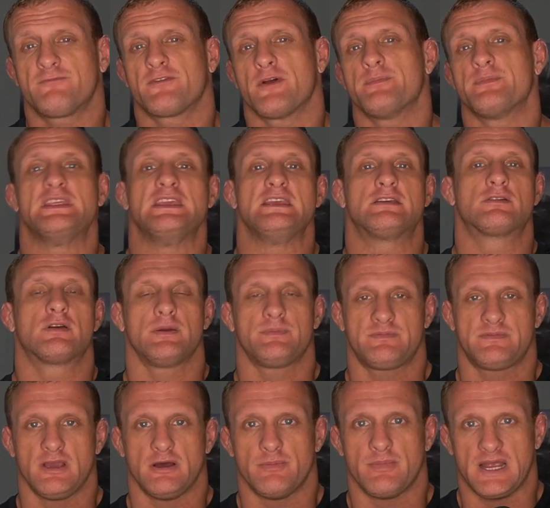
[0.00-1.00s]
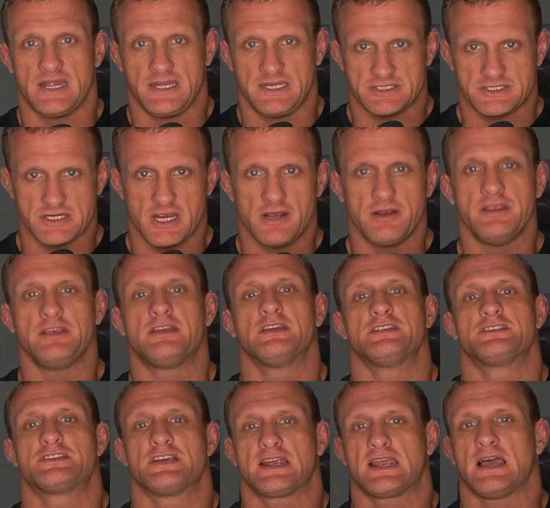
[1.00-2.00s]
from the Crypto Mining Show. You can
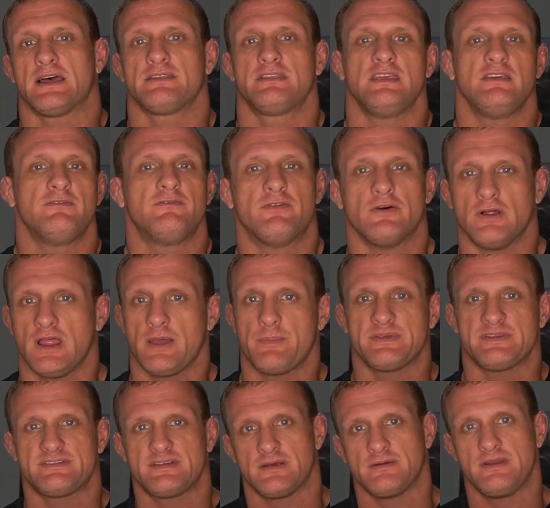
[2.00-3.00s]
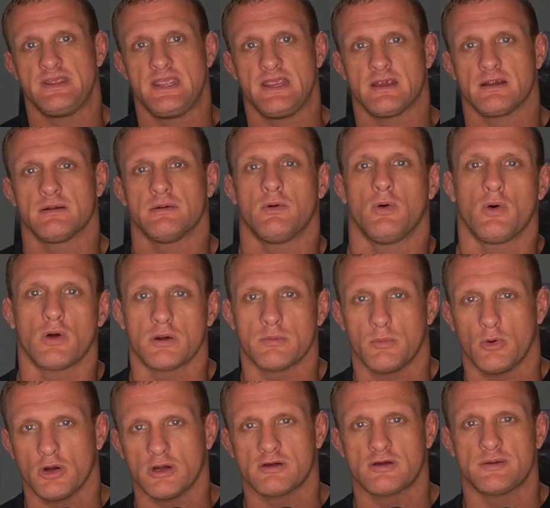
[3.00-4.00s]
check out the full episode here or
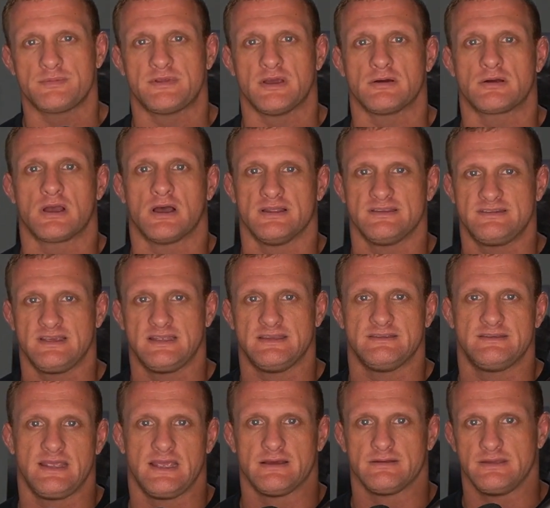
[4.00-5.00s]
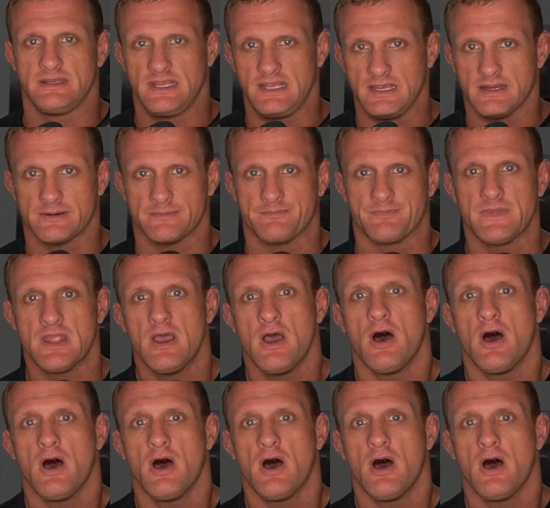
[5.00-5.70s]
more crypto content down here.